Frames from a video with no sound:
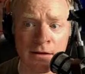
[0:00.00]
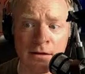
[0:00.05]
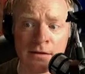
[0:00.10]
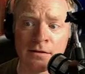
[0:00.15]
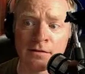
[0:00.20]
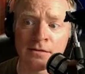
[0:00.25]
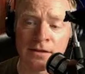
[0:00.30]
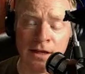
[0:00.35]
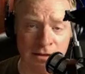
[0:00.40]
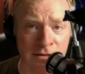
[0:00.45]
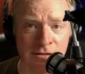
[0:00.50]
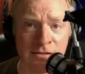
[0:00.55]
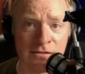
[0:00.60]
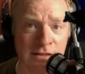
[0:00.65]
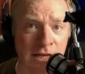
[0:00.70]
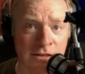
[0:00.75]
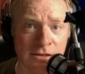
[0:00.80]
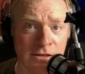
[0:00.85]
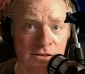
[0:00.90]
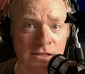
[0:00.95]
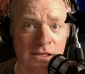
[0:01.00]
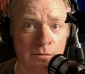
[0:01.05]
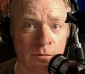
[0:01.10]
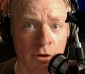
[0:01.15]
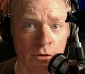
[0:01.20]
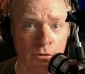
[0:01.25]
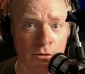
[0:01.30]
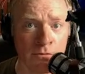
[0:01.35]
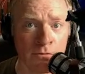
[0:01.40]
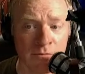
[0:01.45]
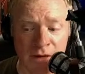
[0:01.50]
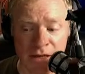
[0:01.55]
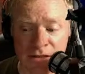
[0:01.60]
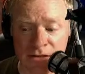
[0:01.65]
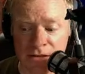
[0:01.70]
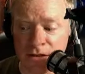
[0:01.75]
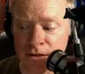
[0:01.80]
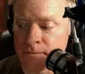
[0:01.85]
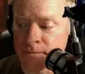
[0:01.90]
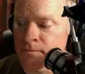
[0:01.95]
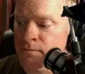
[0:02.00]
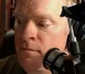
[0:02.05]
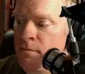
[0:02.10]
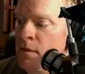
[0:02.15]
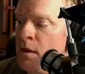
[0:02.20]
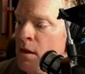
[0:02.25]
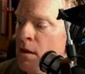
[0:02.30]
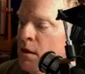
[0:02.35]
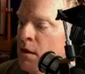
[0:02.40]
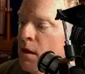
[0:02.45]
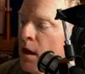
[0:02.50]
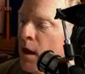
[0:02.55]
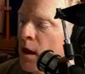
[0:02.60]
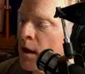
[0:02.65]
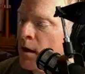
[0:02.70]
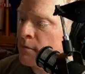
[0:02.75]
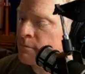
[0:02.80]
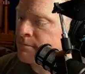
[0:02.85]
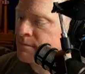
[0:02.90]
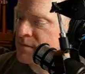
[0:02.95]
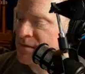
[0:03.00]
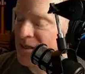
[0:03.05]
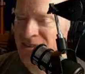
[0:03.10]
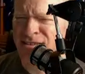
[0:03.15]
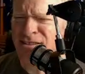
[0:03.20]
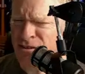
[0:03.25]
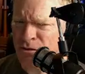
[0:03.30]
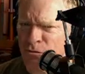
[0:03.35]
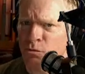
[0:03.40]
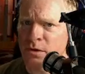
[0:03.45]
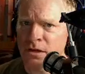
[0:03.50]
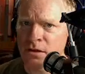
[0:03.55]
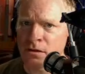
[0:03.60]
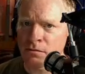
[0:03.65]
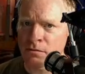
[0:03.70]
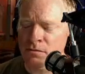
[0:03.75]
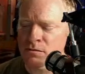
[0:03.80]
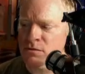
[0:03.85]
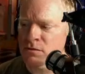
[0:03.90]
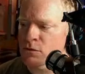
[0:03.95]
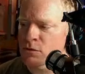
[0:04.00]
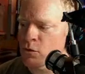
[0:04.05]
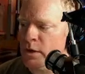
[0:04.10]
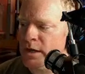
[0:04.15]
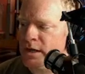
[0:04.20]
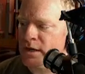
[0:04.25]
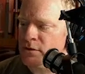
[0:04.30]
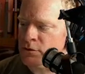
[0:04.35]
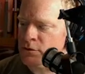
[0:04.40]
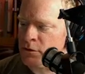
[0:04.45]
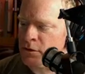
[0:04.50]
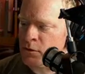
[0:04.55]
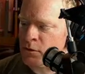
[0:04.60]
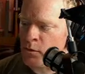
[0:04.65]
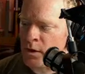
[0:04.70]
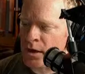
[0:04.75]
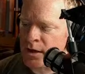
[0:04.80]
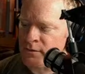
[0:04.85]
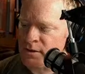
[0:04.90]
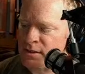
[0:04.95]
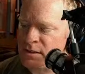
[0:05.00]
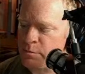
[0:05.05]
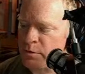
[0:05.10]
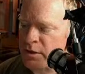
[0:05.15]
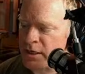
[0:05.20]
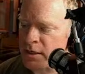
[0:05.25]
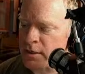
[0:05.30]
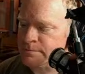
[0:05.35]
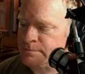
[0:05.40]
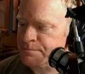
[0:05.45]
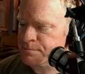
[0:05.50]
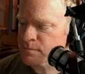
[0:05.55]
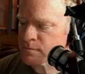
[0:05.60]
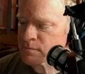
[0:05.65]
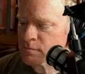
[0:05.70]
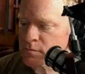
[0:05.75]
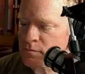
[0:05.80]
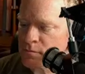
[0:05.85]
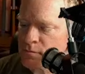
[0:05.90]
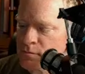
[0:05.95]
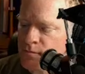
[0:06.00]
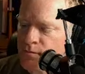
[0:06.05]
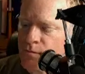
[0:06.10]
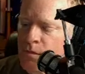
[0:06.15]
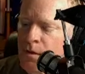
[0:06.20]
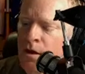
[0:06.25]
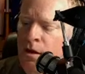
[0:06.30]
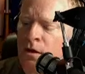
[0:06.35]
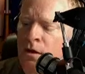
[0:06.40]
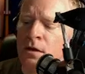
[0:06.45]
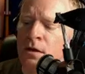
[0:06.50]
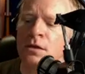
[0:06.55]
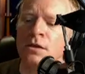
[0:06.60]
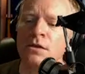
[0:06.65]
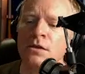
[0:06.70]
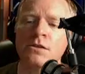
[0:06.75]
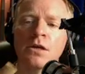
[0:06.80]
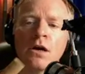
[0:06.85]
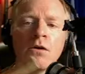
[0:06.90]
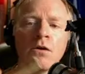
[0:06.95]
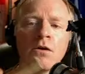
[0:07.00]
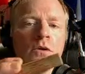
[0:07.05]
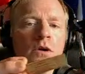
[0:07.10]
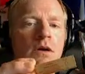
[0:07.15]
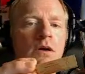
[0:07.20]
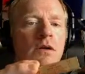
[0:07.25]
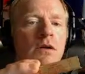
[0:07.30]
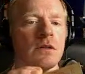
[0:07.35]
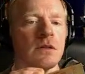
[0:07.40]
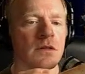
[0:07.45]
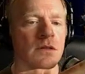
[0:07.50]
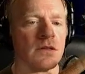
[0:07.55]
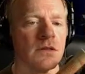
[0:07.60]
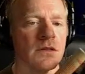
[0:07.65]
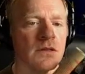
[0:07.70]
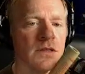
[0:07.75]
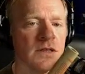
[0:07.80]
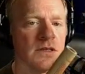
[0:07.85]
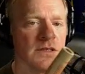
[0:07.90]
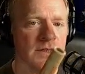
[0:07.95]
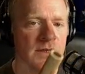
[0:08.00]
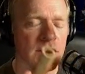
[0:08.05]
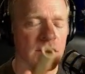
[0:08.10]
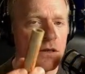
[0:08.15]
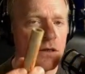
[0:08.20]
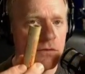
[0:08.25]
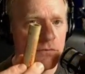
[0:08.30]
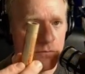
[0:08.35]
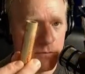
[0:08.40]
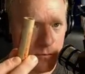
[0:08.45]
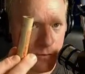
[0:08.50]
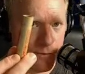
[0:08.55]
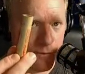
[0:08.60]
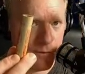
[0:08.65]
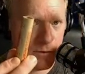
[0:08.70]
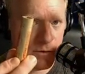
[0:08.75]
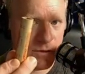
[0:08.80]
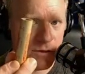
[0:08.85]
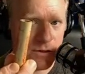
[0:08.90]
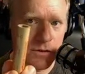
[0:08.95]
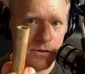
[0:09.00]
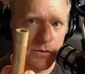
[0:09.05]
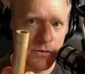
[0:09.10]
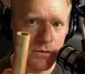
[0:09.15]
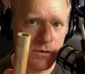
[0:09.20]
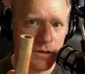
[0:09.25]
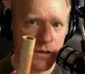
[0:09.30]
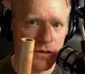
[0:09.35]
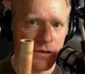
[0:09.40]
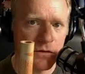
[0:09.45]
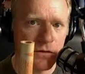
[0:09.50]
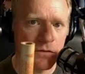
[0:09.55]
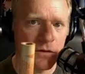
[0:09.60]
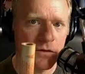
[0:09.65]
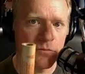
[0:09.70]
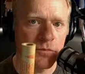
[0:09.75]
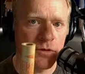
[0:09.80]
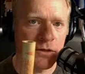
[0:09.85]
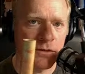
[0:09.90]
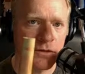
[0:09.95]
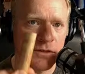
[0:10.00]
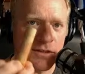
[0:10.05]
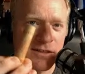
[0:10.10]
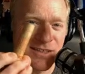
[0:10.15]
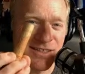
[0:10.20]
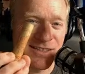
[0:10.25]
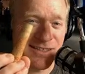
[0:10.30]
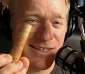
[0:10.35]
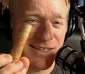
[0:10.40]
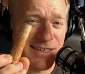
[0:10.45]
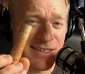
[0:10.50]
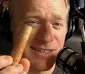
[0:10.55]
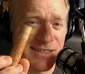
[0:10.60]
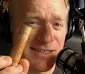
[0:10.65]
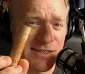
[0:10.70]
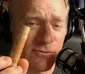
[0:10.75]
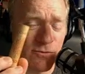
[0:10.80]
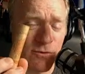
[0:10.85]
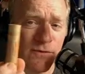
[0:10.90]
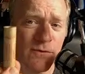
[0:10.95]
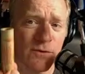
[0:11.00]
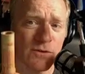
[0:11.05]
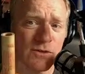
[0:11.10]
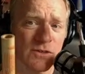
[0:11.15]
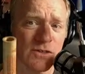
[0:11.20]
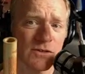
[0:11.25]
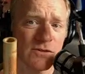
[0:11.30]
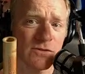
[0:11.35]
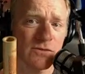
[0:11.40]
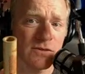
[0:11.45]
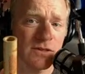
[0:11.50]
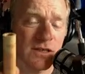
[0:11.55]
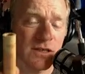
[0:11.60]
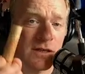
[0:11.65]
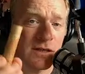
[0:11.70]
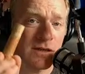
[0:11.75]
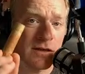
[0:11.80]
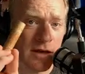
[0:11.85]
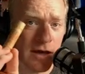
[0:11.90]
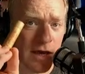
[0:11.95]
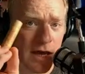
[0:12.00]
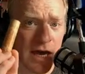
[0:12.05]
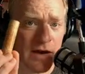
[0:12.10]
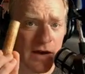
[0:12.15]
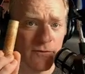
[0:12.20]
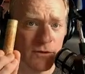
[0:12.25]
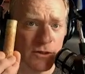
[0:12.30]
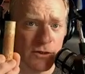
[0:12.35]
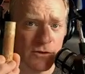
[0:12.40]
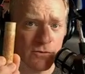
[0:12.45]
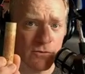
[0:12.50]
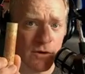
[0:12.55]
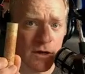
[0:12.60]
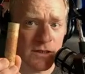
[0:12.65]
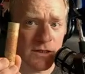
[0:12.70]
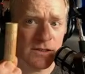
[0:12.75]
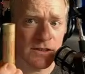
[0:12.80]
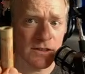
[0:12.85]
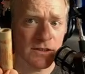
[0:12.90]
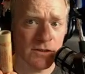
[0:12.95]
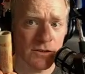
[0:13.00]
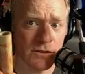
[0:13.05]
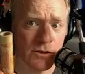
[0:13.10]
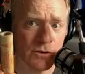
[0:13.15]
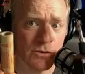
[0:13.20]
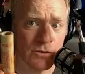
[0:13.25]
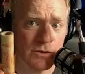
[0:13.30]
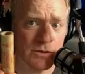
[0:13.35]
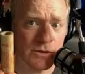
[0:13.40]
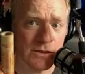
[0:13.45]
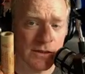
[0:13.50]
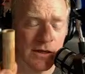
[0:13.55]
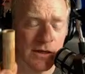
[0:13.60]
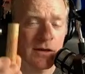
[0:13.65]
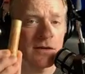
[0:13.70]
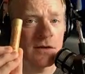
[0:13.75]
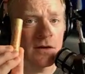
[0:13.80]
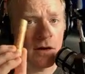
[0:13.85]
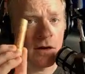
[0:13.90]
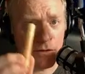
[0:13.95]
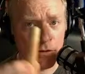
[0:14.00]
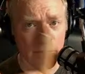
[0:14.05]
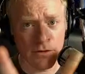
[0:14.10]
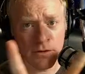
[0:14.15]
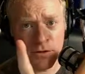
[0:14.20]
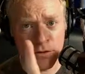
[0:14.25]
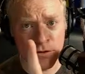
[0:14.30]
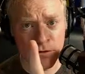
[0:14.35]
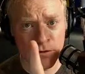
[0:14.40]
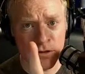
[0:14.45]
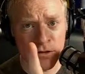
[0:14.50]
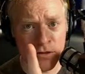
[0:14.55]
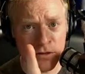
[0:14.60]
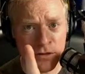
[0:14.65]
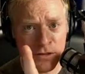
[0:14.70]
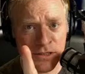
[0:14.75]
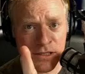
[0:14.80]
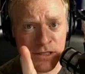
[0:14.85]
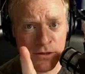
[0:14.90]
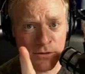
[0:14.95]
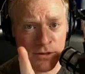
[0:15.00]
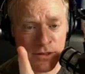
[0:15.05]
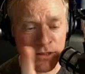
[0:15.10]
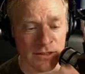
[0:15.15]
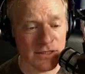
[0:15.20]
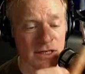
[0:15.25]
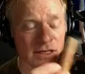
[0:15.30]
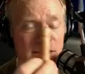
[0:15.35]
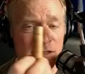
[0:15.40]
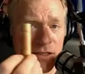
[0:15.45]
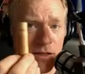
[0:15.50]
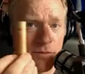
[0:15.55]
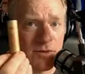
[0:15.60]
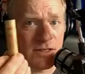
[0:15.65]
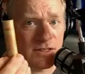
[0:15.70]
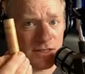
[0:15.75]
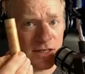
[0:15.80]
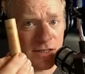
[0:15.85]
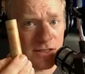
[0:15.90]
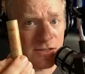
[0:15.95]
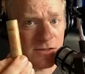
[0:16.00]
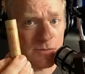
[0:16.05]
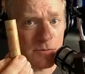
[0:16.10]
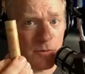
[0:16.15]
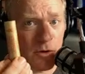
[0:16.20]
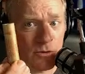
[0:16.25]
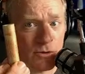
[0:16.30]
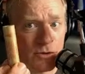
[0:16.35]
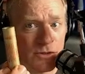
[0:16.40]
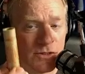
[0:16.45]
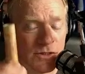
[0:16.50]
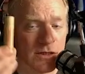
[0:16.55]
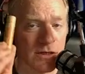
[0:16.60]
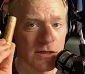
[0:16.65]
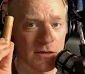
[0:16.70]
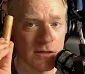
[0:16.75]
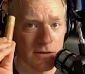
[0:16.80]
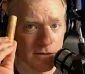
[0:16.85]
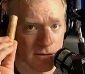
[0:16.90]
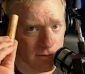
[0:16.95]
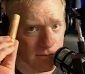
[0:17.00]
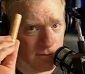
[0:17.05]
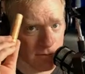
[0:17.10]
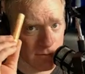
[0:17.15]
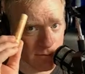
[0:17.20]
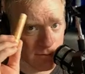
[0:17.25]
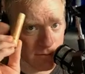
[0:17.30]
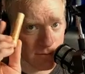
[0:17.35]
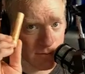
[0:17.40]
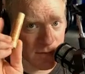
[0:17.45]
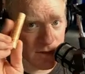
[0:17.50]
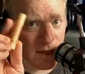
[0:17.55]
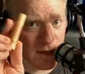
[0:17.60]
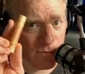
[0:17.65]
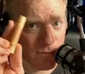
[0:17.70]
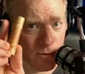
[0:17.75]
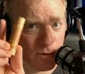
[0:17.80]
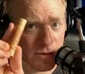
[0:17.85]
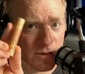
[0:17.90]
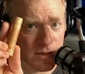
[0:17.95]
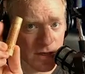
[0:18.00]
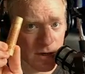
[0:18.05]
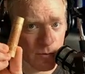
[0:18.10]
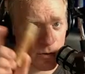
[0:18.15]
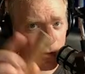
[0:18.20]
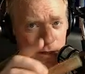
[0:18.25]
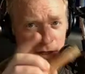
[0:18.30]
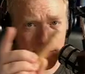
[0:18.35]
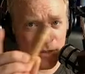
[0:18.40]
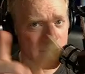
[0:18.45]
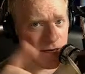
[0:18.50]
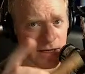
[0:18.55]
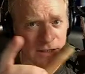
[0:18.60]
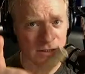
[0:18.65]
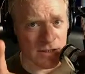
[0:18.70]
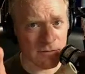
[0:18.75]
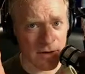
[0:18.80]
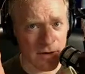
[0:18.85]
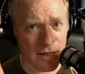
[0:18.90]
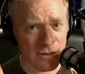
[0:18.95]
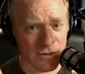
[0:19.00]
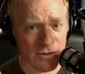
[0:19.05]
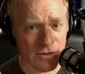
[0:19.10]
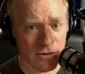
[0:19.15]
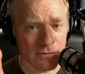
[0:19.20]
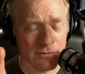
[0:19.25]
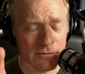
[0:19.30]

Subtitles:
That's a C motor, basically. That's the real quick and dirty way of explaining it. So the C refers to the total impulse. The 6 refers to the average thrust in newtons, although the dirty little secret is that some of these Estes motors, that first number doesn't actually match their